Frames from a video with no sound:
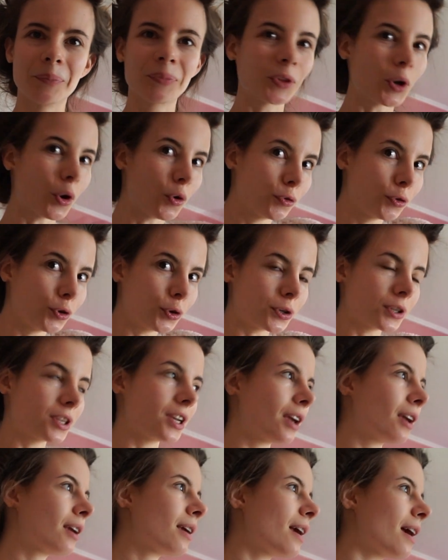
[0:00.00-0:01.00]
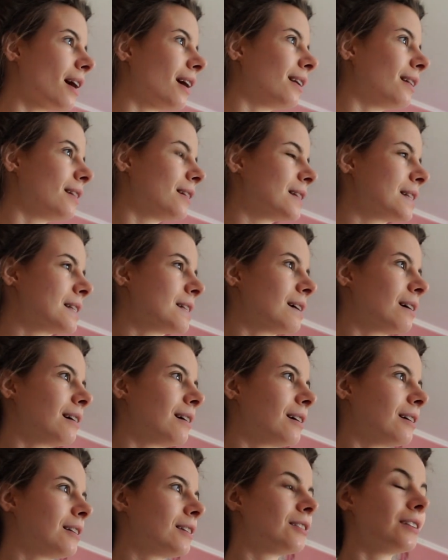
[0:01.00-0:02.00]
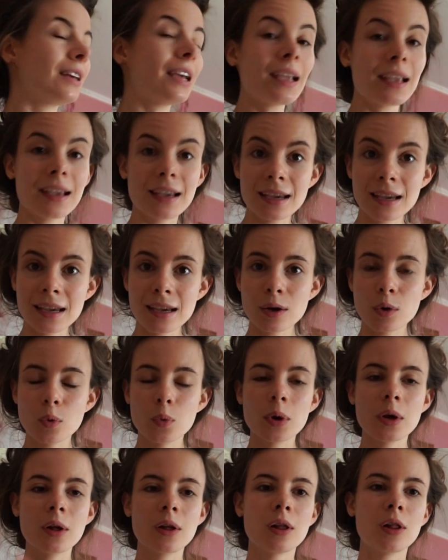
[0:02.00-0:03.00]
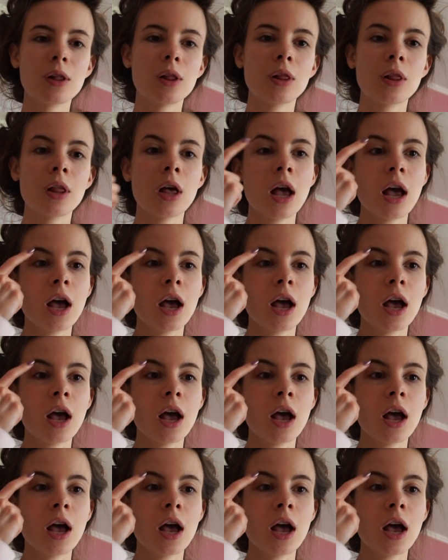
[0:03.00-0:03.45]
of your day and uh, today we'll